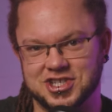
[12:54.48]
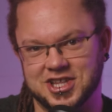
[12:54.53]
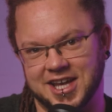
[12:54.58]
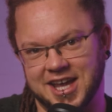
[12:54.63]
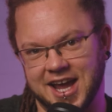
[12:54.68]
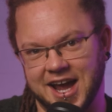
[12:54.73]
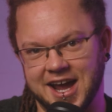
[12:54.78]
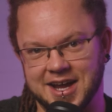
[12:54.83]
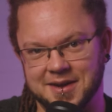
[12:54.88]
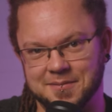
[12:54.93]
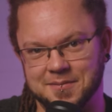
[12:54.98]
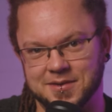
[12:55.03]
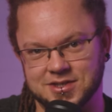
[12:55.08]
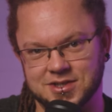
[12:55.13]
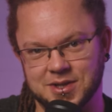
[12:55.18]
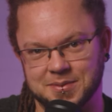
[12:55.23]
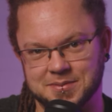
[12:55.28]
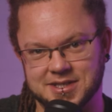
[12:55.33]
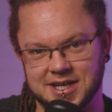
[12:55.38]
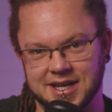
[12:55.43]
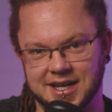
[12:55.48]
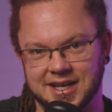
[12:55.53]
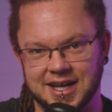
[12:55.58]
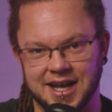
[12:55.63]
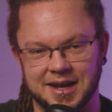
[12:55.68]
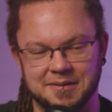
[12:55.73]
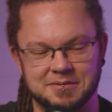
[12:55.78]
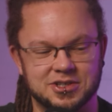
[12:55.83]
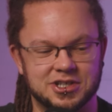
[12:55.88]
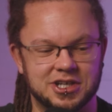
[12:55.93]
the game and stop saying
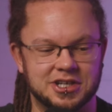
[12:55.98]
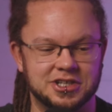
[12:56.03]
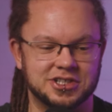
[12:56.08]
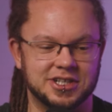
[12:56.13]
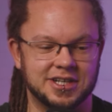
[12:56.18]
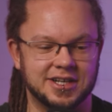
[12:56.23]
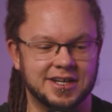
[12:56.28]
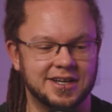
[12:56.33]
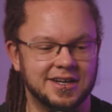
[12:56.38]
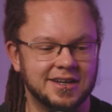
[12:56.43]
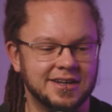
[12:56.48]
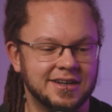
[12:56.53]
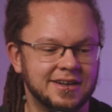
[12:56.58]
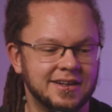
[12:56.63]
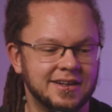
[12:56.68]
game changer, yeah?